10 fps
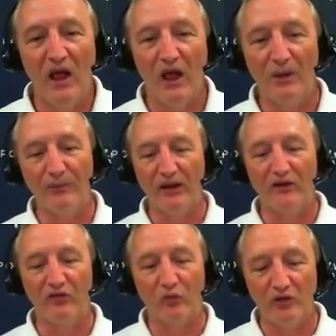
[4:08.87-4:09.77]
But
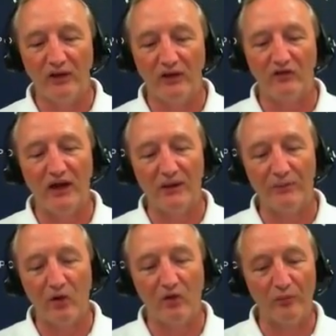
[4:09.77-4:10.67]
it's a really exciting
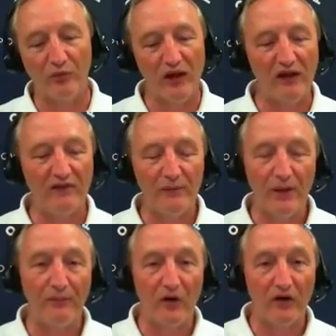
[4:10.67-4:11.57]
program we have. I'm
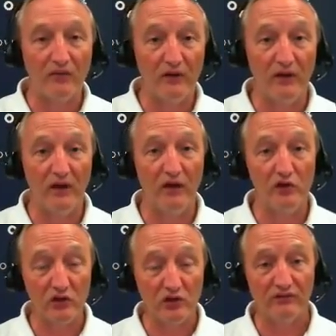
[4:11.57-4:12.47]
a part of the
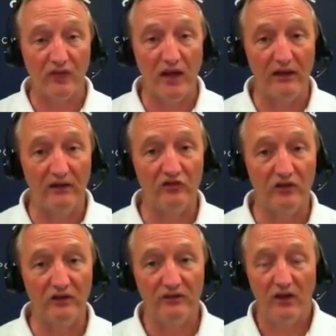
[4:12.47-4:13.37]
You Can Fly
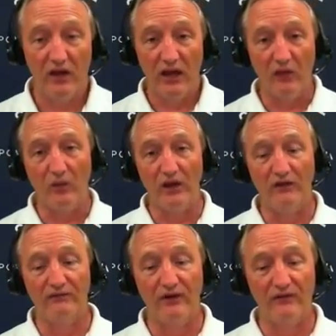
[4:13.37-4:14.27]
initiative, and we
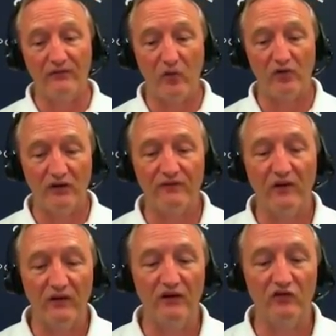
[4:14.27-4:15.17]
have 4 different
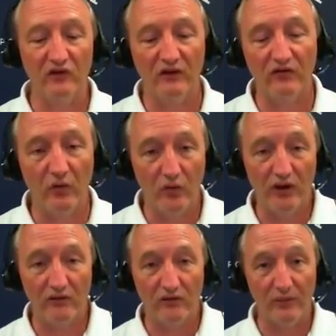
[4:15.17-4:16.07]
initiatives, and one
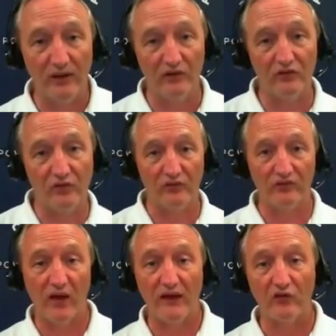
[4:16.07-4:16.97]
of them is for
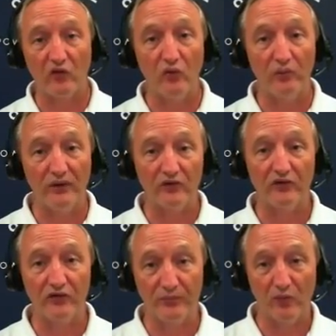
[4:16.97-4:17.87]
flight school
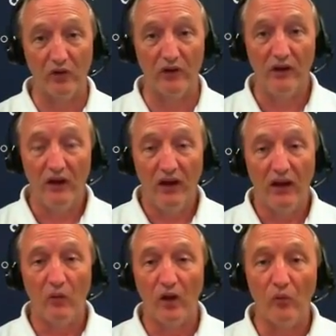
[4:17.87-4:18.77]
business support.
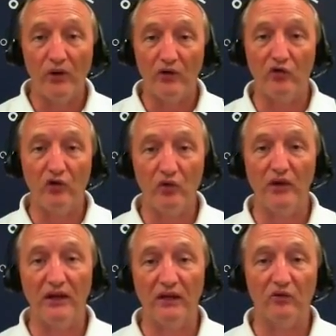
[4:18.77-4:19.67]
And what we're
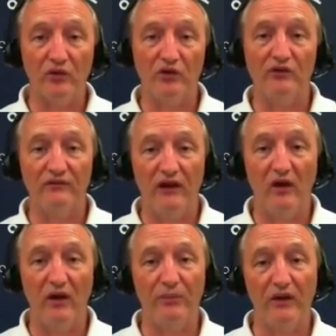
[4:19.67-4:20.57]
doing is we're
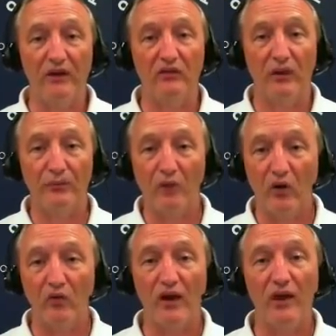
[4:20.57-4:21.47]
developing the
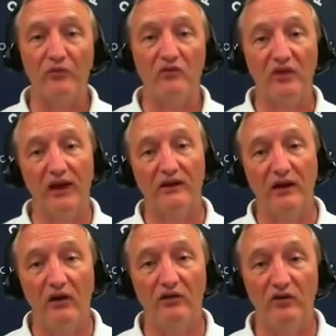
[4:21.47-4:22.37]
programs and
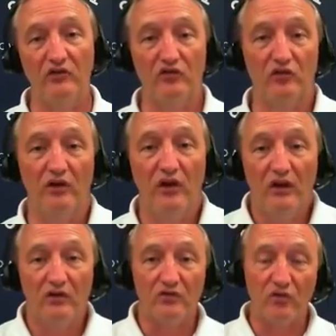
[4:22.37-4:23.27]
technologies to
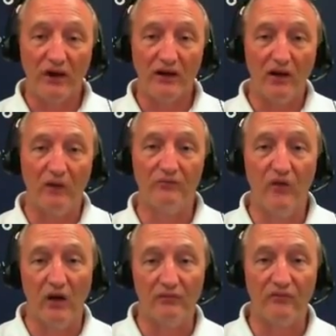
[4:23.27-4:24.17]
try to help
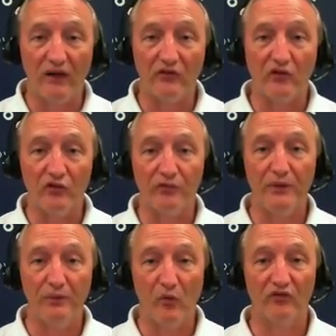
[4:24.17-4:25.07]
flight schools
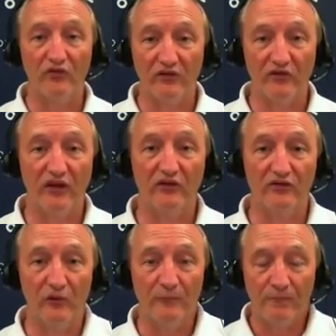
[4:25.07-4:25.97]
be more
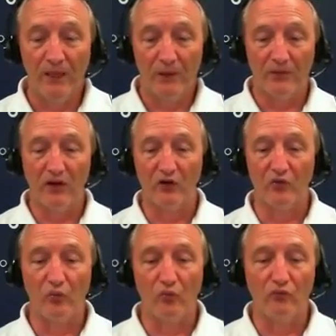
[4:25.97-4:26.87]
successful. Because
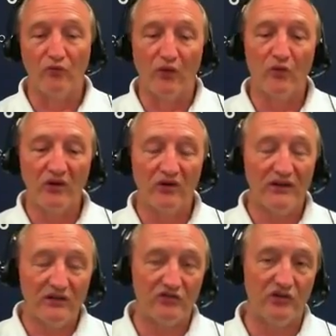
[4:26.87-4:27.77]
the real
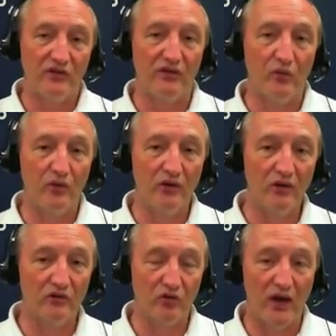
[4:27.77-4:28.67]
issue that
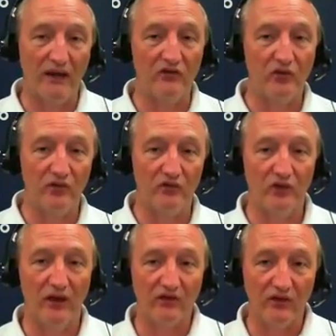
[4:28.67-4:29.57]
we're trying to
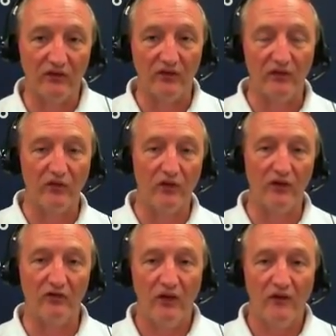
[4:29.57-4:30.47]
address is that there
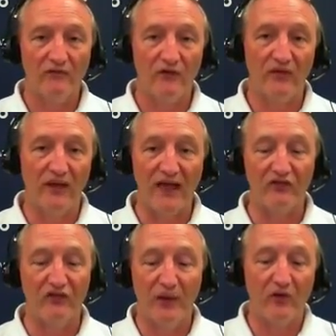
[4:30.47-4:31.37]
is, for the
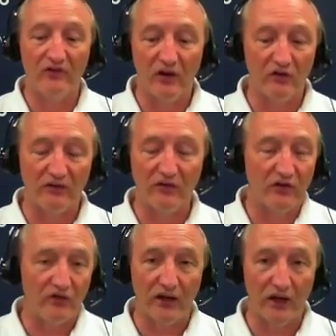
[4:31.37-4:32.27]
last number of years, ever
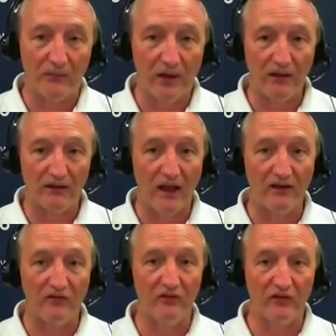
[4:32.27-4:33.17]
since I got my
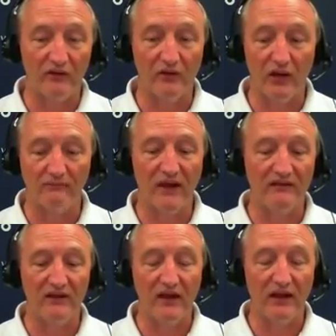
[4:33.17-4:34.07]
license in
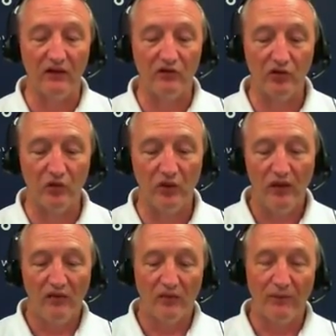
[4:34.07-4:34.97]
1982,
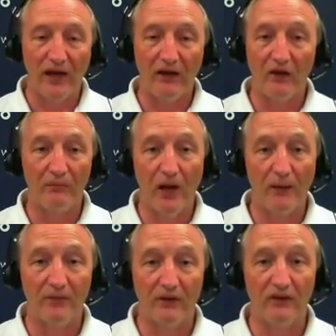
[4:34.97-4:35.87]
the pilot
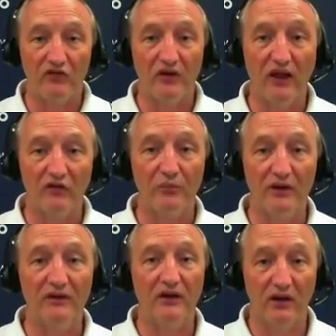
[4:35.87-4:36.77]
population has
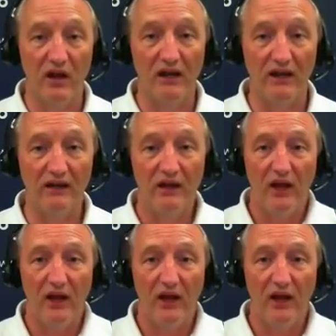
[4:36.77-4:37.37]
been declining.